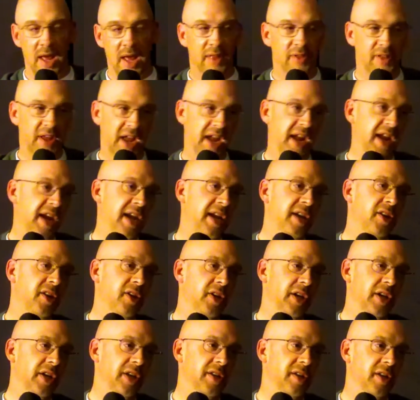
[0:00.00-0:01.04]
They
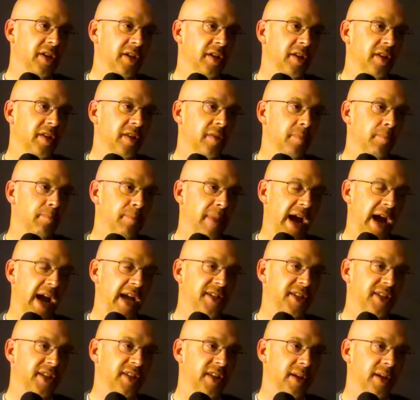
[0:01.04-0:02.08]
could
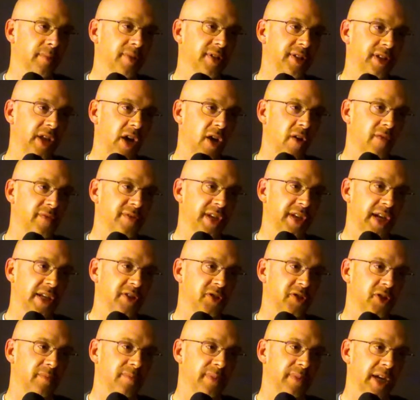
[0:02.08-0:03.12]
mask themselves as
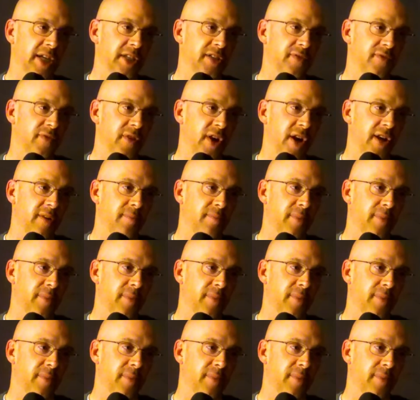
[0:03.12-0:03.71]
your best friend,